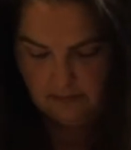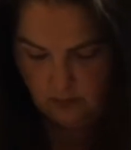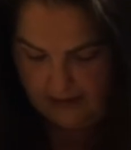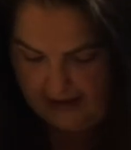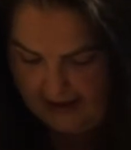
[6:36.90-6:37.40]

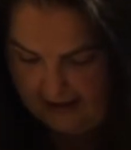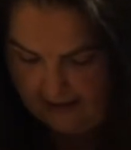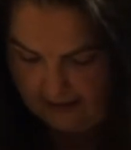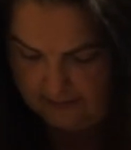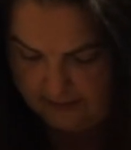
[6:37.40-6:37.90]
We
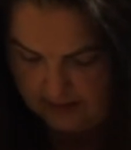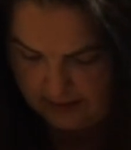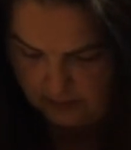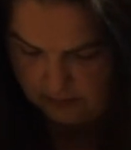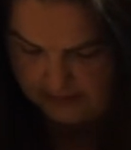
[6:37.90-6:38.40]
have
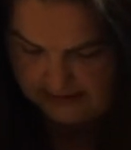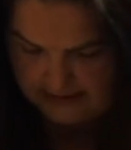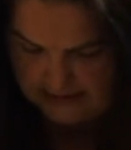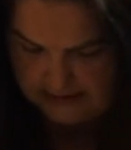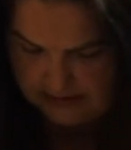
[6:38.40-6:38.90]

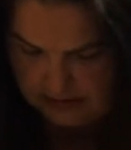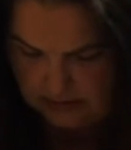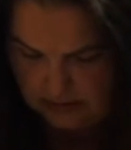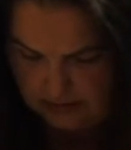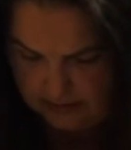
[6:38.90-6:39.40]
1,
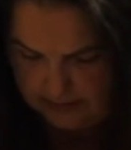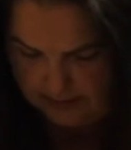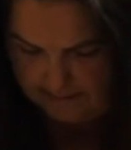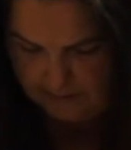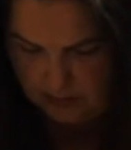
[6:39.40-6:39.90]
2,
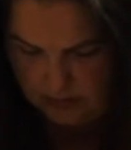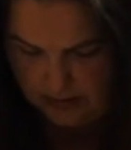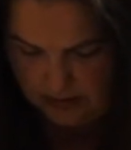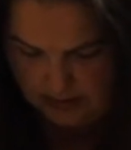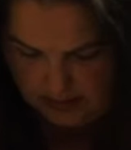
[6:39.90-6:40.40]
3,
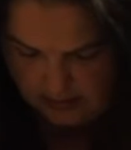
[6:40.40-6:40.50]
4,